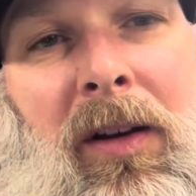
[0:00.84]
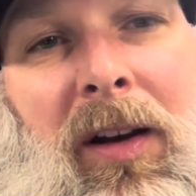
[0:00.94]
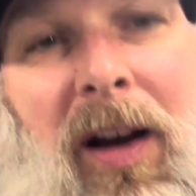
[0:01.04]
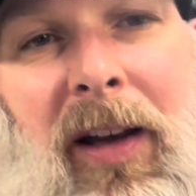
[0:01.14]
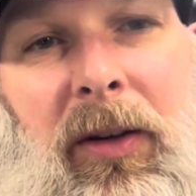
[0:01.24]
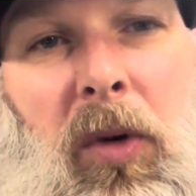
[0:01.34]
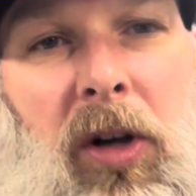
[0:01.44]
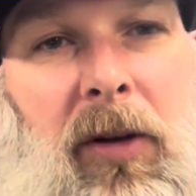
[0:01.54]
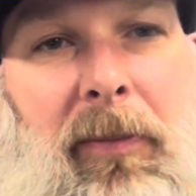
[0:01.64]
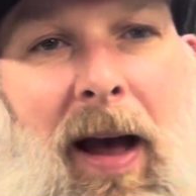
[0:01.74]
Hi, and
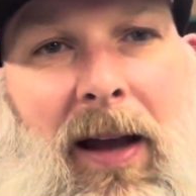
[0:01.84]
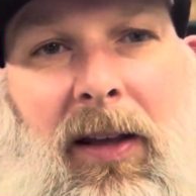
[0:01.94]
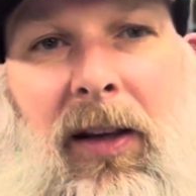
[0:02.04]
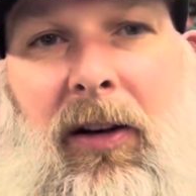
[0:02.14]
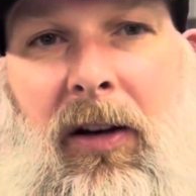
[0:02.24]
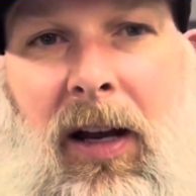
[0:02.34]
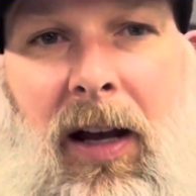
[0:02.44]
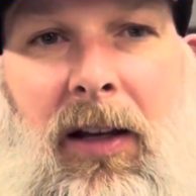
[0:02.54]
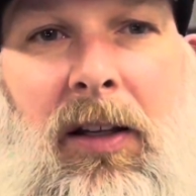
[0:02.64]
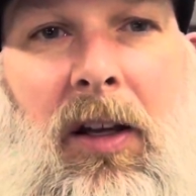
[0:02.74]
welcome back
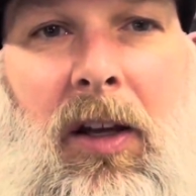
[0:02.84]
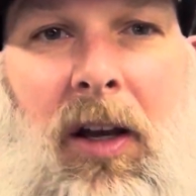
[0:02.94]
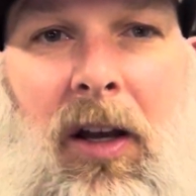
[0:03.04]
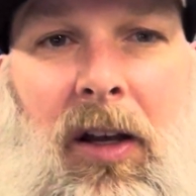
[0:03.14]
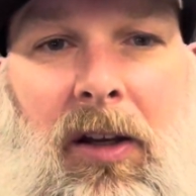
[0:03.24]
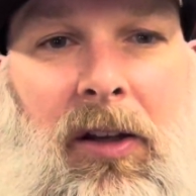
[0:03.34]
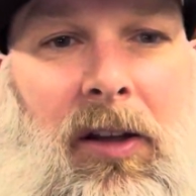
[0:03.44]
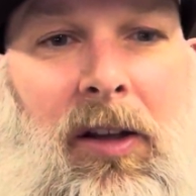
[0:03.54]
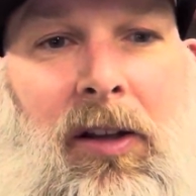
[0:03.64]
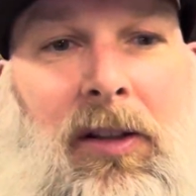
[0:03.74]
here.
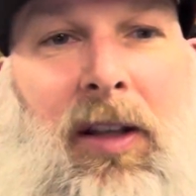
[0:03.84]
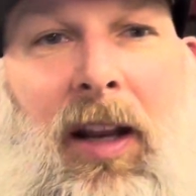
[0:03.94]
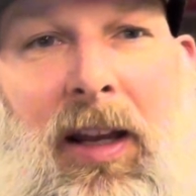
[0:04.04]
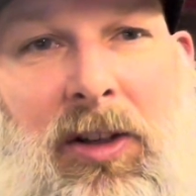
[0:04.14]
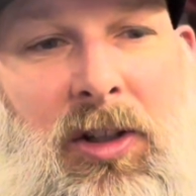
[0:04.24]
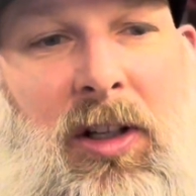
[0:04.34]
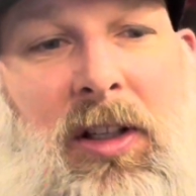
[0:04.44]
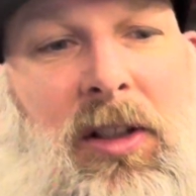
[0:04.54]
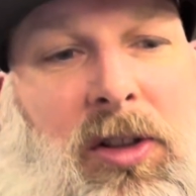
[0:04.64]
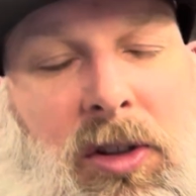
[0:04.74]
Today, just
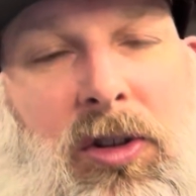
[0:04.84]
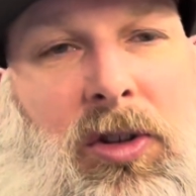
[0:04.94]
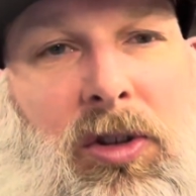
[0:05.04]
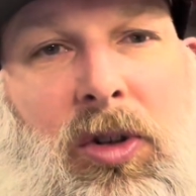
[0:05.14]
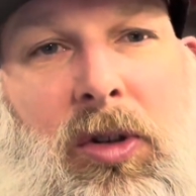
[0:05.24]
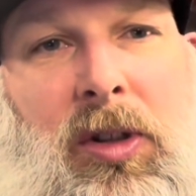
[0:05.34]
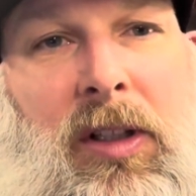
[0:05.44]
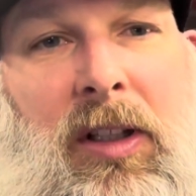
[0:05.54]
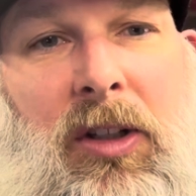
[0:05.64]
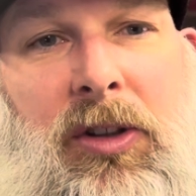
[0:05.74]
going to
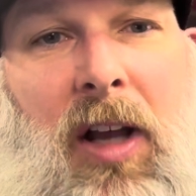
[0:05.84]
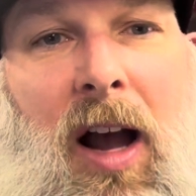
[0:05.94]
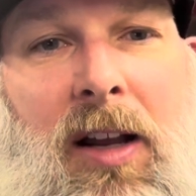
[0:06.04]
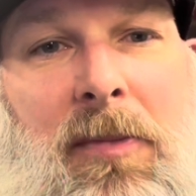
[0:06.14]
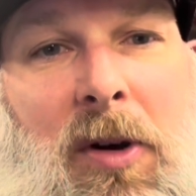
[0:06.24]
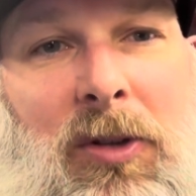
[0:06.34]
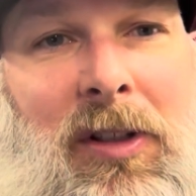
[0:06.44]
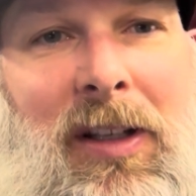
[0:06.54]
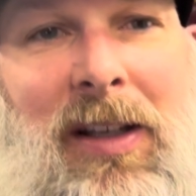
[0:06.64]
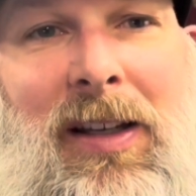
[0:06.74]
do a little talk
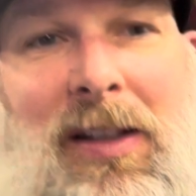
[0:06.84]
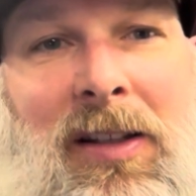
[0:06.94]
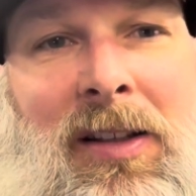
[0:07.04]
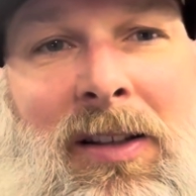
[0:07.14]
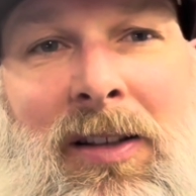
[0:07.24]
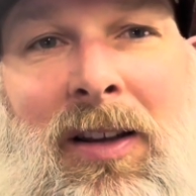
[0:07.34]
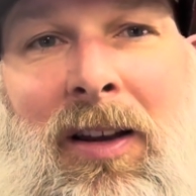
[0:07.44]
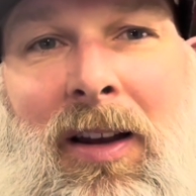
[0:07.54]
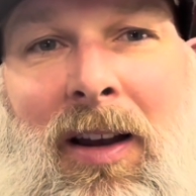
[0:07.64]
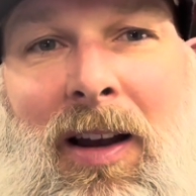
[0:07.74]
about
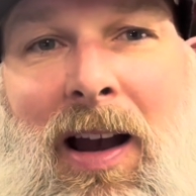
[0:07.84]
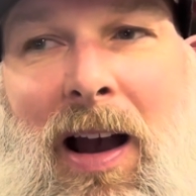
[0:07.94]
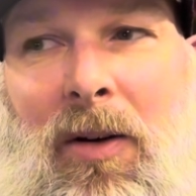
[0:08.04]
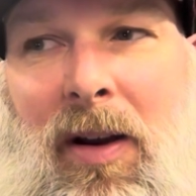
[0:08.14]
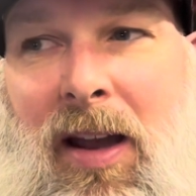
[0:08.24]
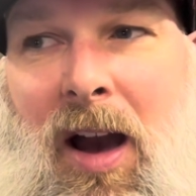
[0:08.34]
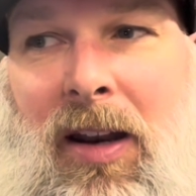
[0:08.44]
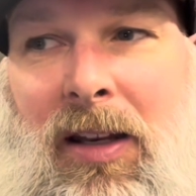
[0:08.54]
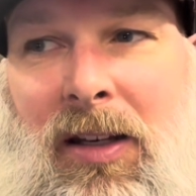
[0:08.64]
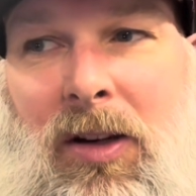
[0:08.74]
how I got
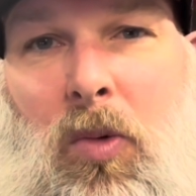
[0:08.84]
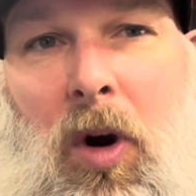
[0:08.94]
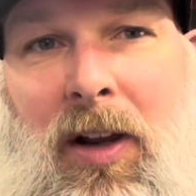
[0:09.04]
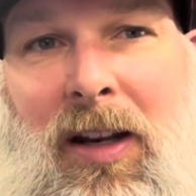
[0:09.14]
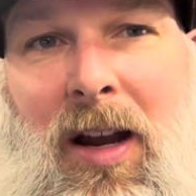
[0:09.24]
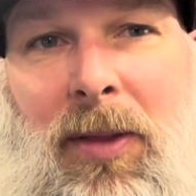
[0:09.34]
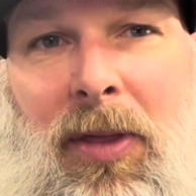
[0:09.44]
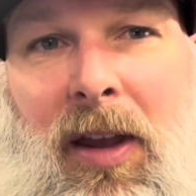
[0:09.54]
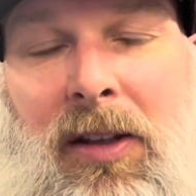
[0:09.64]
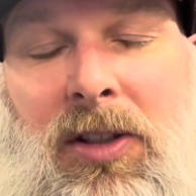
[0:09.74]
into working on
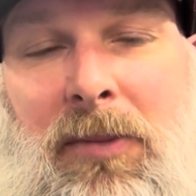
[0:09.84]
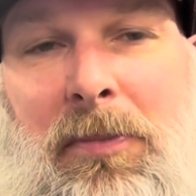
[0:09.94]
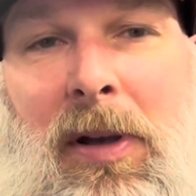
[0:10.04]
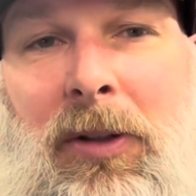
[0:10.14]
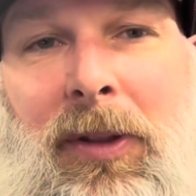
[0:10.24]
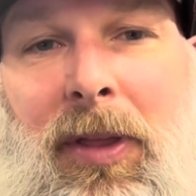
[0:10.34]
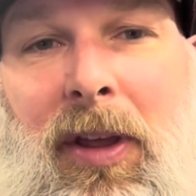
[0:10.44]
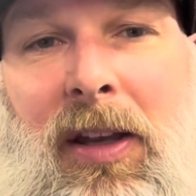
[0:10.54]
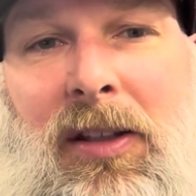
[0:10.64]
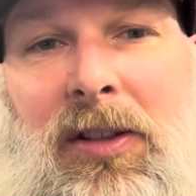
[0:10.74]
things and building
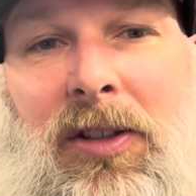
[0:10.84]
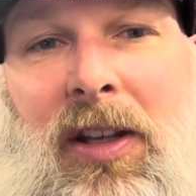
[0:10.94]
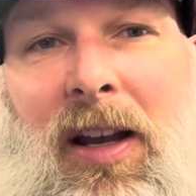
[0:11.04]
things.